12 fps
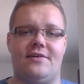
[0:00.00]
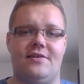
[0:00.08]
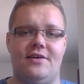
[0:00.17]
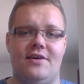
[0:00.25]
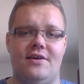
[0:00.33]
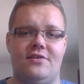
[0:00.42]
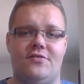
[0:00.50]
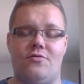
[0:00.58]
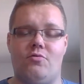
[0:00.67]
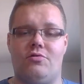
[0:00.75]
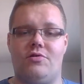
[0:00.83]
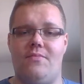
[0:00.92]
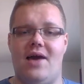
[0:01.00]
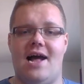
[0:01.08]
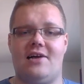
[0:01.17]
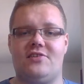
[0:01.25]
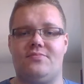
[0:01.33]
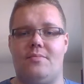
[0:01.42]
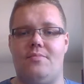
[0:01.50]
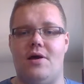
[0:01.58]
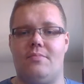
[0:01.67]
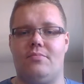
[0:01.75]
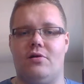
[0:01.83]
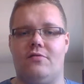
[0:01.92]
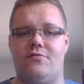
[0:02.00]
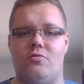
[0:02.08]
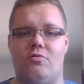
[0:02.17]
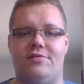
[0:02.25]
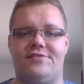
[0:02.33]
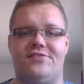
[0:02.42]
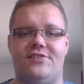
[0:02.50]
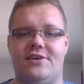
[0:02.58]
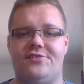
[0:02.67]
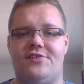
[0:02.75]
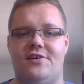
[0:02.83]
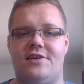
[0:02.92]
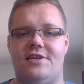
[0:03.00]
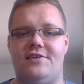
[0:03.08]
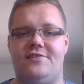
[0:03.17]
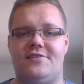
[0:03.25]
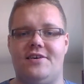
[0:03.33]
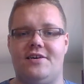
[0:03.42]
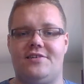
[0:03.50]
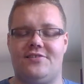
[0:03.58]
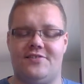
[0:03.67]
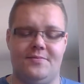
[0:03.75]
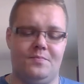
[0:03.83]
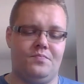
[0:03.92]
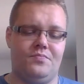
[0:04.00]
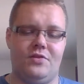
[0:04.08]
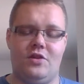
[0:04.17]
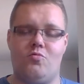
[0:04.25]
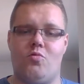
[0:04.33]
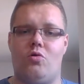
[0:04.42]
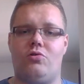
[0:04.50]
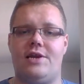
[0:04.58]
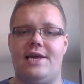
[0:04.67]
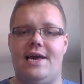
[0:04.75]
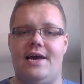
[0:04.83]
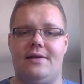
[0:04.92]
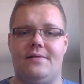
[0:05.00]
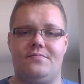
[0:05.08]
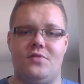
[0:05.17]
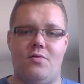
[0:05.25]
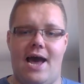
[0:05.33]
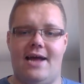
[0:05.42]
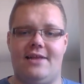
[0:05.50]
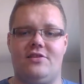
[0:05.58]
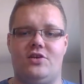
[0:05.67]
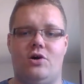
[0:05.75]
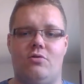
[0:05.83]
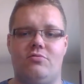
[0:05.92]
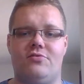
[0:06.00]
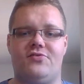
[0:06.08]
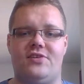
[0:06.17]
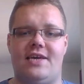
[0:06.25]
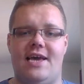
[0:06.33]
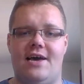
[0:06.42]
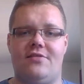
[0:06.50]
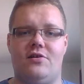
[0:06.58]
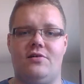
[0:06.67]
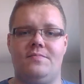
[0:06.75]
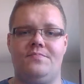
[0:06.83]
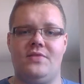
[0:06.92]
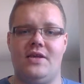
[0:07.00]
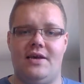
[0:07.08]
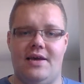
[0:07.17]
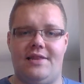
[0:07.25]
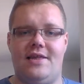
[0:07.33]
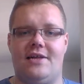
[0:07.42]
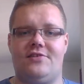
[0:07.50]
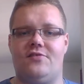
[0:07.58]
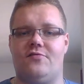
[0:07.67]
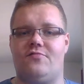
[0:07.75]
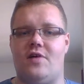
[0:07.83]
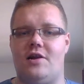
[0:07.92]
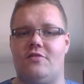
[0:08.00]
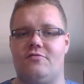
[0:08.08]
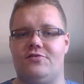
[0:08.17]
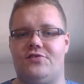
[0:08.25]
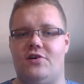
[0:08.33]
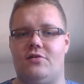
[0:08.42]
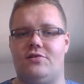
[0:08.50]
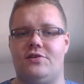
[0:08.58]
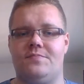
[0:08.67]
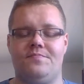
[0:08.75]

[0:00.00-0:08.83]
So if you roll the maximum number, if you roll a 6 on a d6, you roll it again. You add the totals together, and that's your final result.